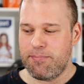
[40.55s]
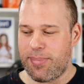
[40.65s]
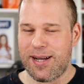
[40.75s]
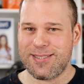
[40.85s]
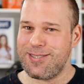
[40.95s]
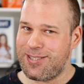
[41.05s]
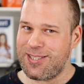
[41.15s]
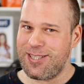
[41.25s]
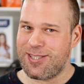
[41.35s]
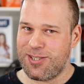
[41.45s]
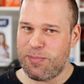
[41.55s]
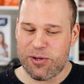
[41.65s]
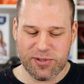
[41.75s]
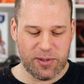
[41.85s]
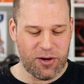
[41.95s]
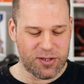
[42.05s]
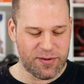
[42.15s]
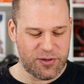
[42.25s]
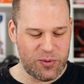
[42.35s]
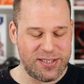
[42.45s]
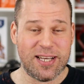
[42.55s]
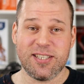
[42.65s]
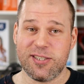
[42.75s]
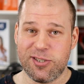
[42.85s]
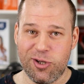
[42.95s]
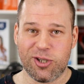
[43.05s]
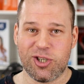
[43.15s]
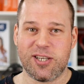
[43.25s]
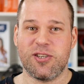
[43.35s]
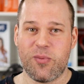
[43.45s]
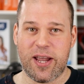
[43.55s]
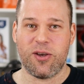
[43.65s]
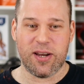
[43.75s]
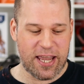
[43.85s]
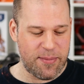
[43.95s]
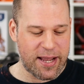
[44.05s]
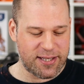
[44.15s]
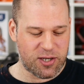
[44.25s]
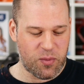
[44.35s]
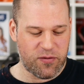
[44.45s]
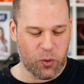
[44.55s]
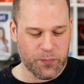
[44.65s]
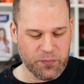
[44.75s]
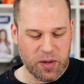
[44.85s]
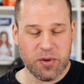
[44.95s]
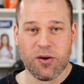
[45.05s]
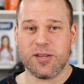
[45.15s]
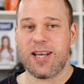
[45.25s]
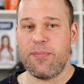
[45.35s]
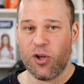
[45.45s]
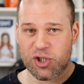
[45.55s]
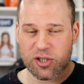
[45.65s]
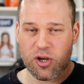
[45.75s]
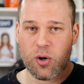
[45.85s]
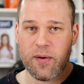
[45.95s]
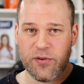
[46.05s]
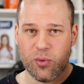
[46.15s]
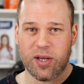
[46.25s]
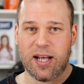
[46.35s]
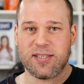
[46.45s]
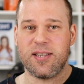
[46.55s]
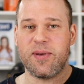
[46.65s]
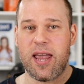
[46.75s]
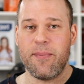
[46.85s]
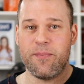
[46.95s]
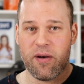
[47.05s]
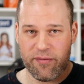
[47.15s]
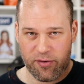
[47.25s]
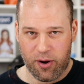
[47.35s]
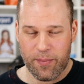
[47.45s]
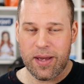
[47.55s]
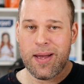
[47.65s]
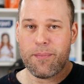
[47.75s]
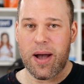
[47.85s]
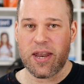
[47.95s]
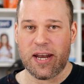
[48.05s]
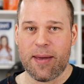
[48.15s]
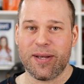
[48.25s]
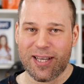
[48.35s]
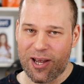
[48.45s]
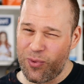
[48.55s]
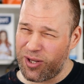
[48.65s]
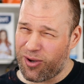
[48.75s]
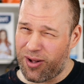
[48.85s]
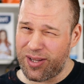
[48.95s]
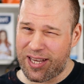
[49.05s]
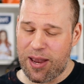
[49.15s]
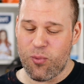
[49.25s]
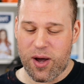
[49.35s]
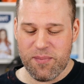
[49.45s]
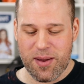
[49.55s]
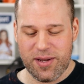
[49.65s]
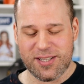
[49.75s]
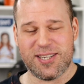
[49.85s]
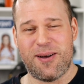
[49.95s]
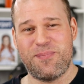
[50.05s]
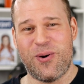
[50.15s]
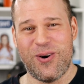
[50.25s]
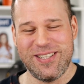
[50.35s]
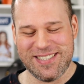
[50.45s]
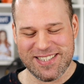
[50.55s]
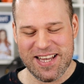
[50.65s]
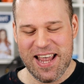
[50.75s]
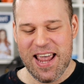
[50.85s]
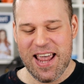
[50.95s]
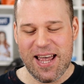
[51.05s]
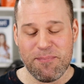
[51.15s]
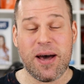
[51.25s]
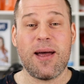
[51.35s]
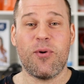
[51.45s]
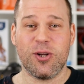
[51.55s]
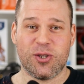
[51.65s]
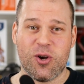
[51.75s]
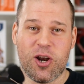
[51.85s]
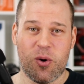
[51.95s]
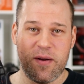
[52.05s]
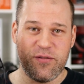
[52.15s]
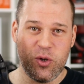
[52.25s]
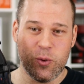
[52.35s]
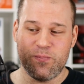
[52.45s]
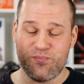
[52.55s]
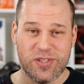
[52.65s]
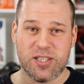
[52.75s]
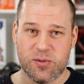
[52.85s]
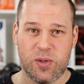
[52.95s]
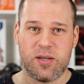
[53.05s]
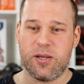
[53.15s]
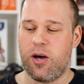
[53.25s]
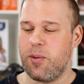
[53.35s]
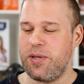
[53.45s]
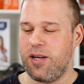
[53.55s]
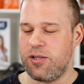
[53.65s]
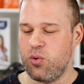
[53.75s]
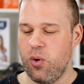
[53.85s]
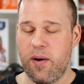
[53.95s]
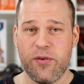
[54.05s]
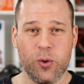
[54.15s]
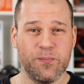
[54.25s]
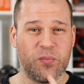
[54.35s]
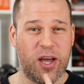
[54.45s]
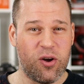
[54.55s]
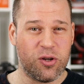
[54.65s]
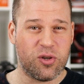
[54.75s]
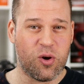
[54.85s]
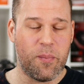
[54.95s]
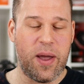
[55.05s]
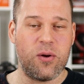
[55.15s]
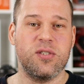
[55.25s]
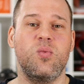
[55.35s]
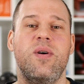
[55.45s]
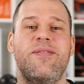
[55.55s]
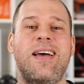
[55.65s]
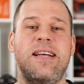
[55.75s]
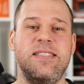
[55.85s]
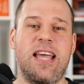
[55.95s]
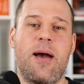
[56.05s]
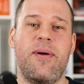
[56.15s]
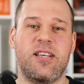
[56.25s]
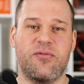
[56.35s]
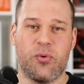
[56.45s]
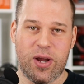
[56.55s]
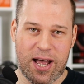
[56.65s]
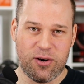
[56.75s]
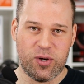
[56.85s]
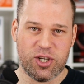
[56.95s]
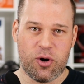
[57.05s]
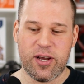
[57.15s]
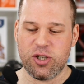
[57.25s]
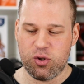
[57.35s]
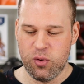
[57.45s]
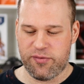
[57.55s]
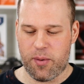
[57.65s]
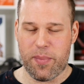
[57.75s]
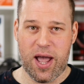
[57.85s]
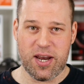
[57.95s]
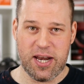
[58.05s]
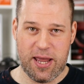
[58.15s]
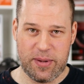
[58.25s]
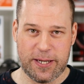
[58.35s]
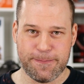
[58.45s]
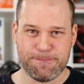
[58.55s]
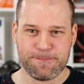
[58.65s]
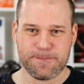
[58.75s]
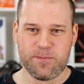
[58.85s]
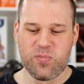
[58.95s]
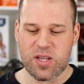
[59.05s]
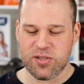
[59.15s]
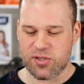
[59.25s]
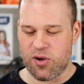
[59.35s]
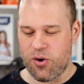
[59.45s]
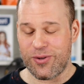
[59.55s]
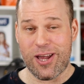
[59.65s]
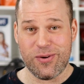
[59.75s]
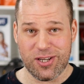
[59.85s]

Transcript: But this is because of the reason that this is not just a regular gaming headset review. Because I'm not just going to review the custom game from Beyerdynamic that I will call Game 1 maybe at some points, but I'm also going to review, this is going to be a dual review, and also a comparison with the MX 300 Generation 2 from Beyerdynamic. So there